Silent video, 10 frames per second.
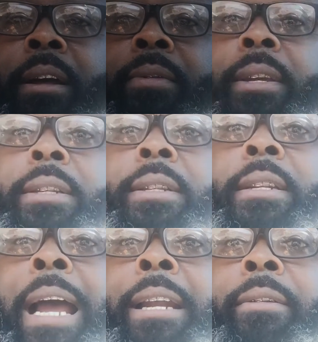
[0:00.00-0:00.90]
of the
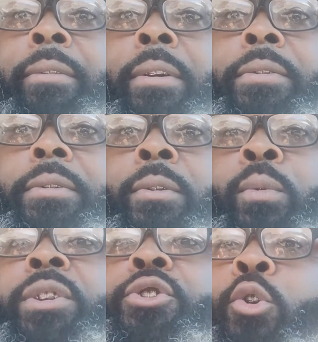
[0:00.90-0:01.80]
Snyderverse, the
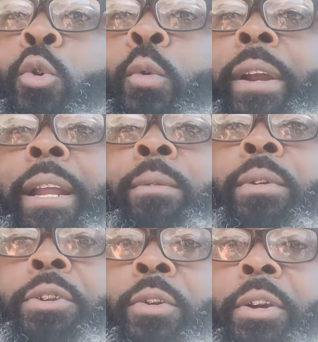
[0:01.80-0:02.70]
restoring and
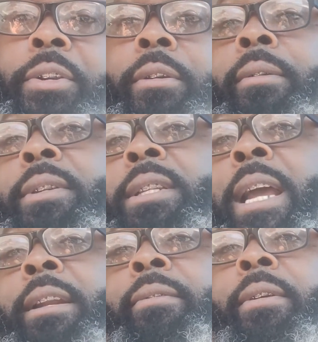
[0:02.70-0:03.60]
restructure of the
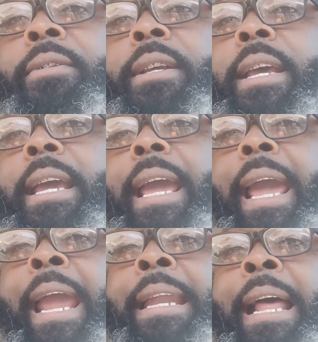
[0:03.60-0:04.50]
Snyderverse,
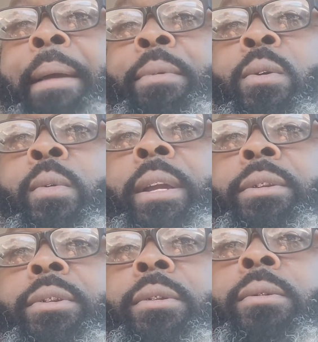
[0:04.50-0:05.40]
and I'm
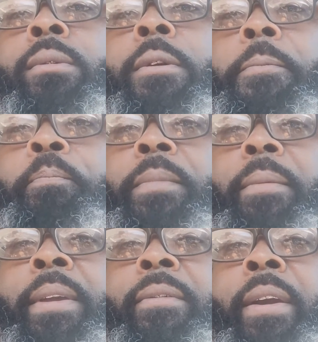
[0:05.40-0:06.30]
going to
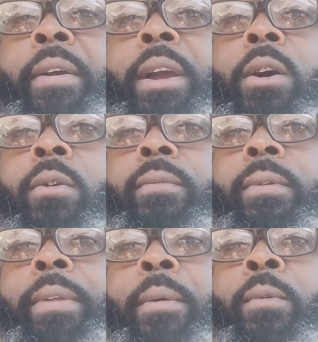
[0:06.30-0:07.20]
be very
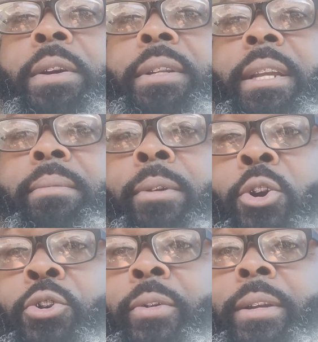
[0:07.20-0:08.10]
hopeful that once this
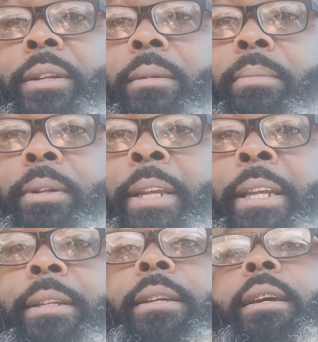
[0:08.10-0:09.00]
merger is
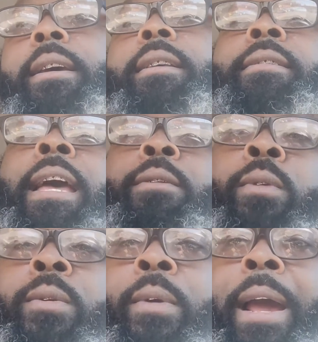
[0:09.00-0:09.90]
complete, that
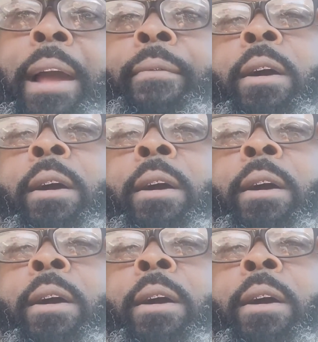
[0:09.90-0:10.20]
we will have